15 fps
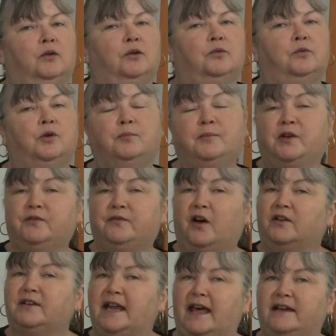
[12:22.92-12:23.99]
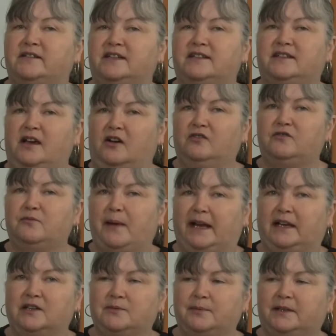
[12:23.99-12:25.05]
We'll move on now to
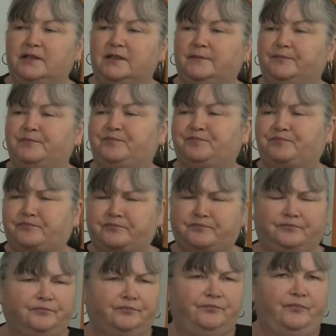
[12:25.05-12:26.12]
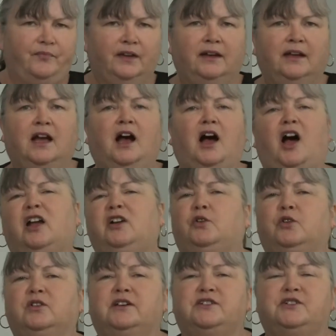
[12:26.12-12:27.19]
self-management. I
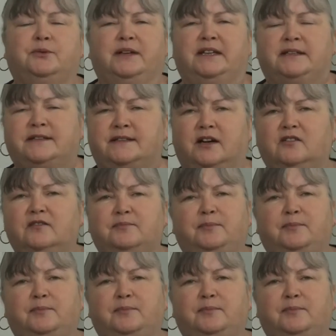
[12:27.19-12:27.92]
call it do it yourself